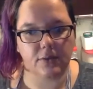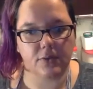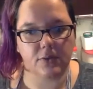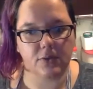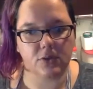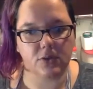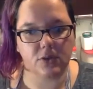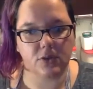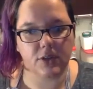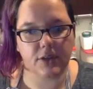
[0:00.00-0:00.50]

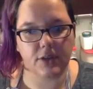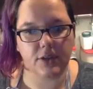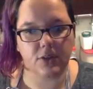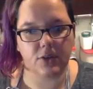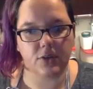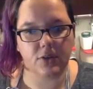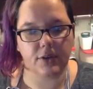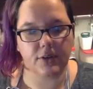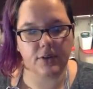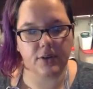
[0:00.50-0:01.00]
so that you
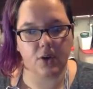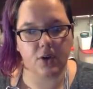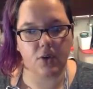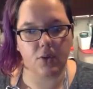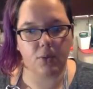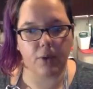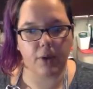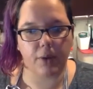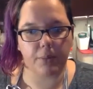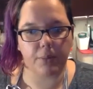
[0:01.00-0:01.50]
can know
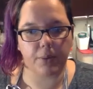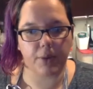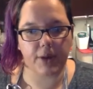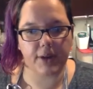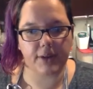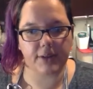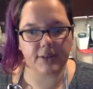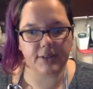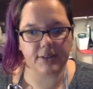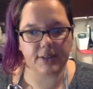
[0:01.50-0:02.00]
what
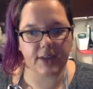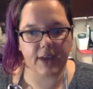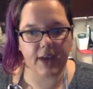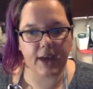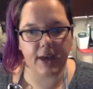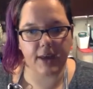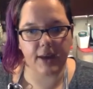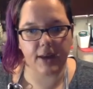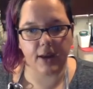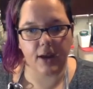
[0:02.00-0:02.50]
brands to
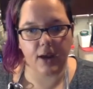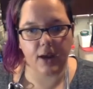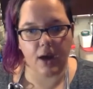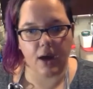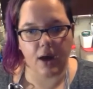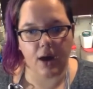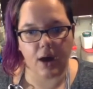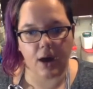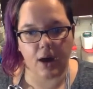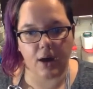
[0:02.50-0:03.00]
get
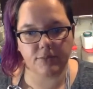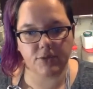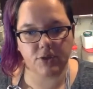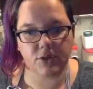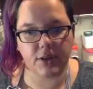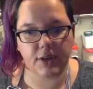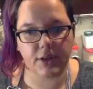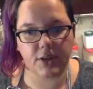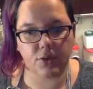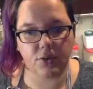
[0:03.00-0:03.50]
um, so
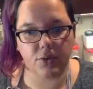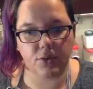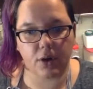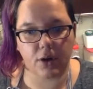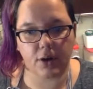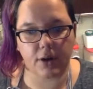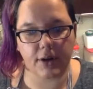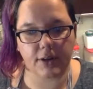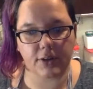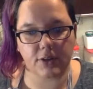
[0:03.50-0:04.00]
that you
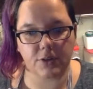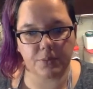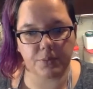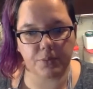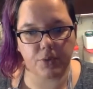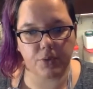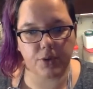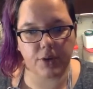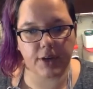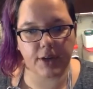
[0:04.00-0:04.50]
aren't
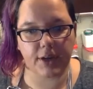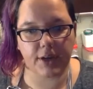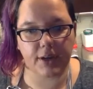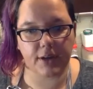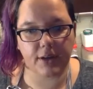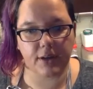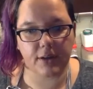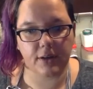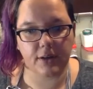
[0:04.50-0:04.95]
exploiting